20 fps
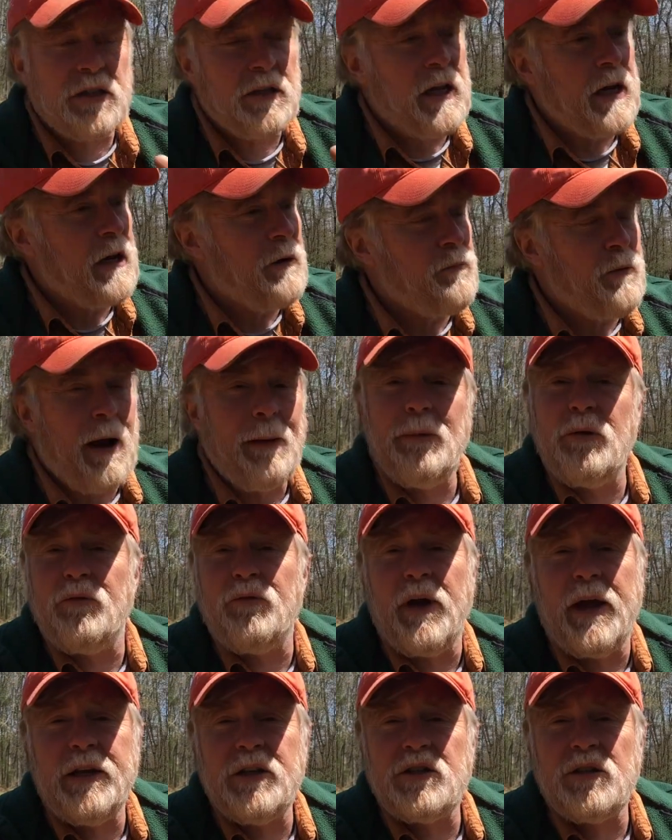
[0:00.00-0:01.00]
and they could probably
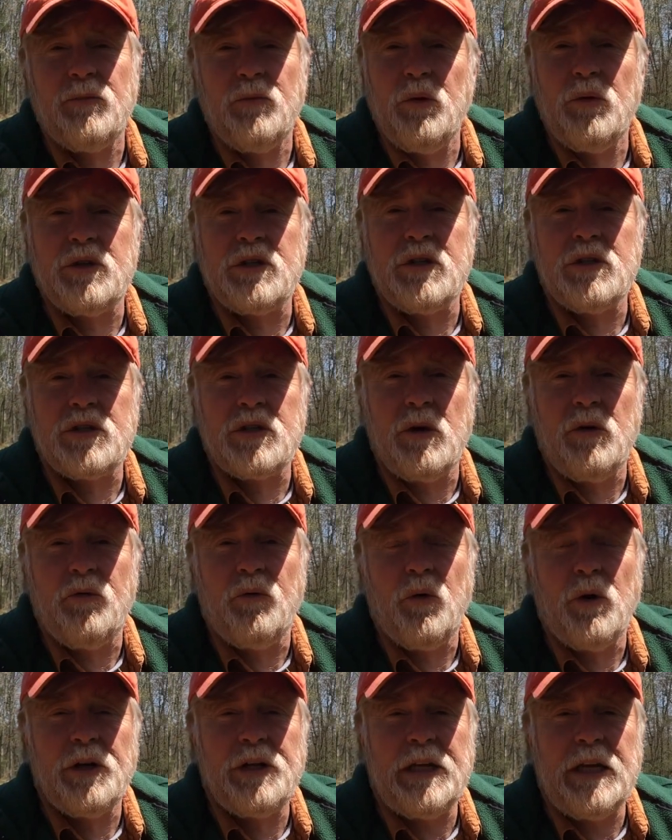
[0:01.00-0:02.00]
find some roots and so
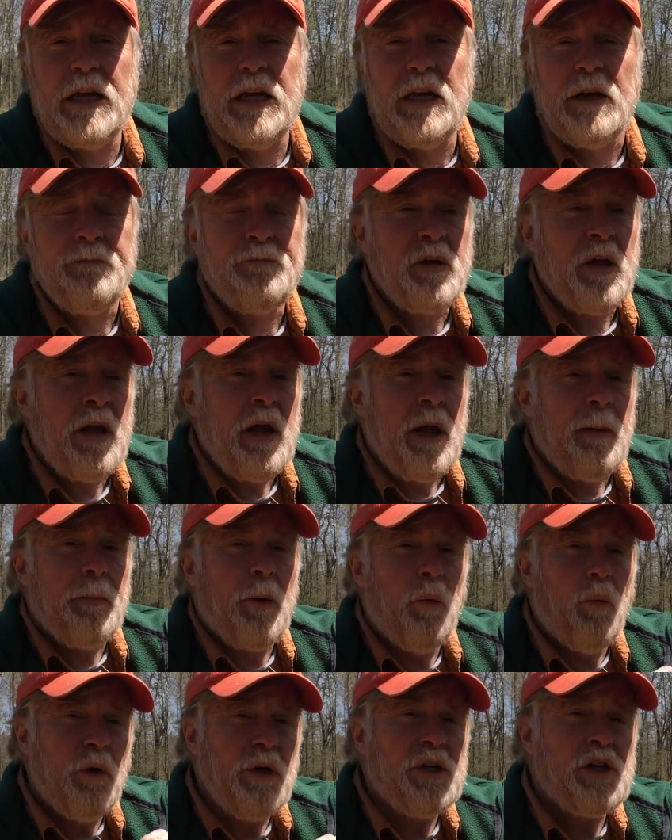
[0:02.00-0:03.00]
forth to eat.
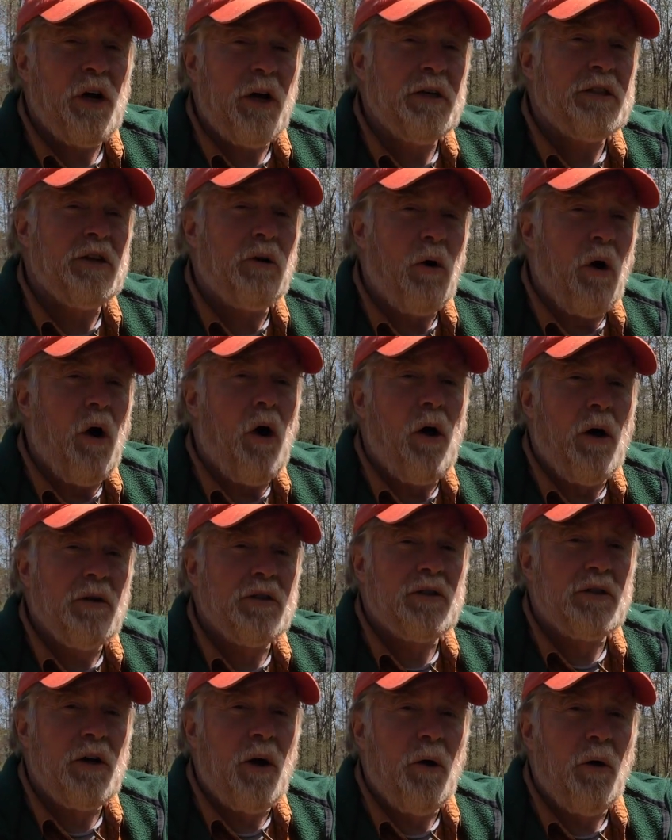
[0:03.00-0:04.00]
But woodchucks are
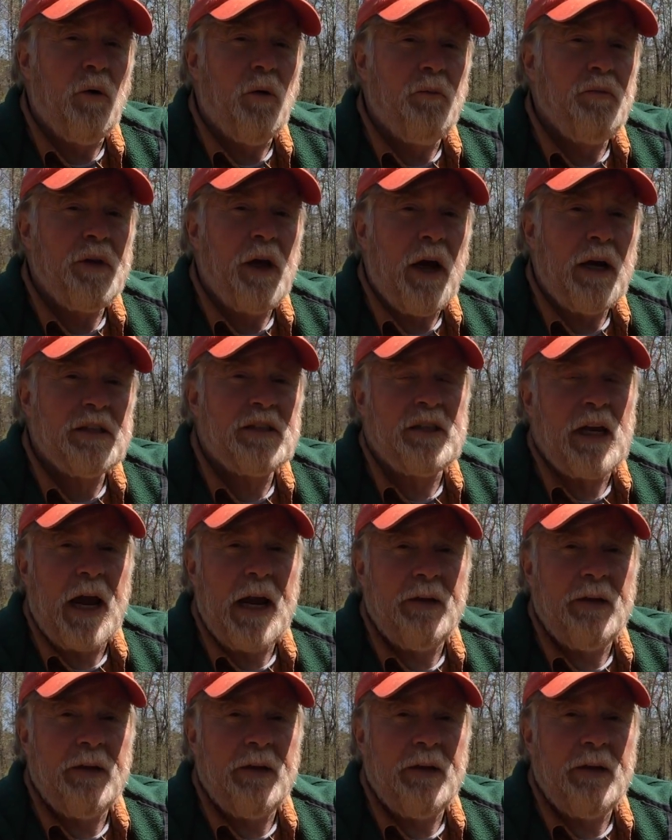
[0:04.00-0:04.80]
also a sign